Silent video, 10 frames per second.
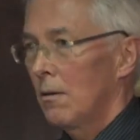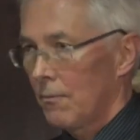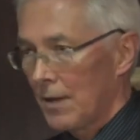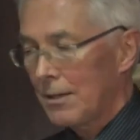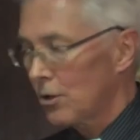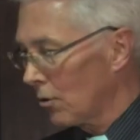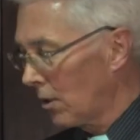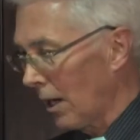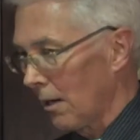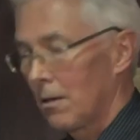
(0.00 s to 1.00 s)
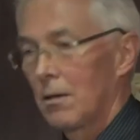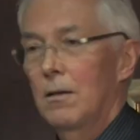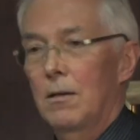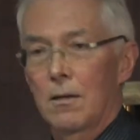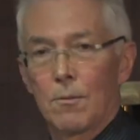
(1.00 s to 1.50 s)
that is okay.
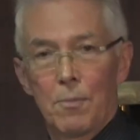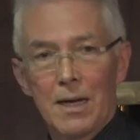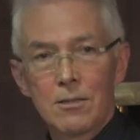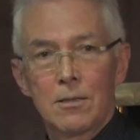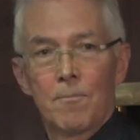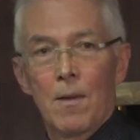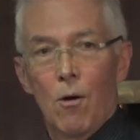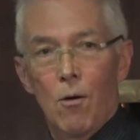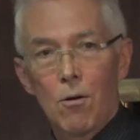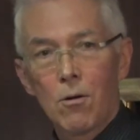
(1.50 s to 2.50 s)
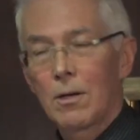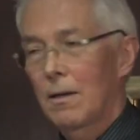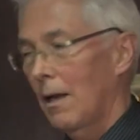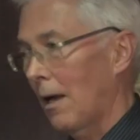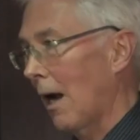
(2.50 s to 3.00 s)
But all
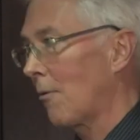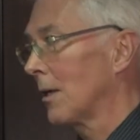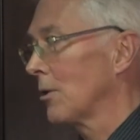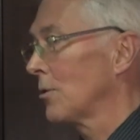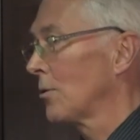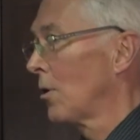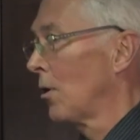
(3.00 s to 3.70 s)
areas